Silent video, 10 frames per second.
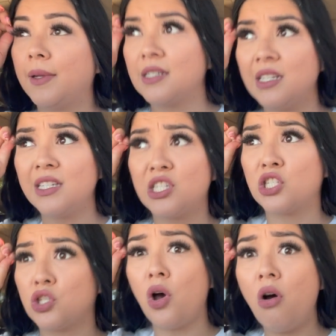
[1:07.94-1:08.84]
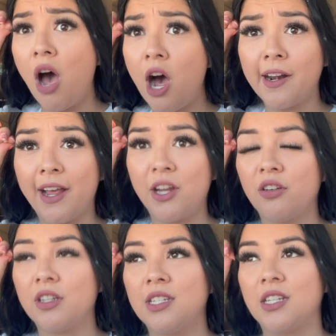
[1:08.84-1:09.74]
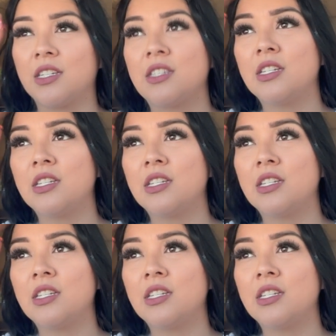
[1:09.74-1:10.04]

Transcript: it's so hot out here in Texas.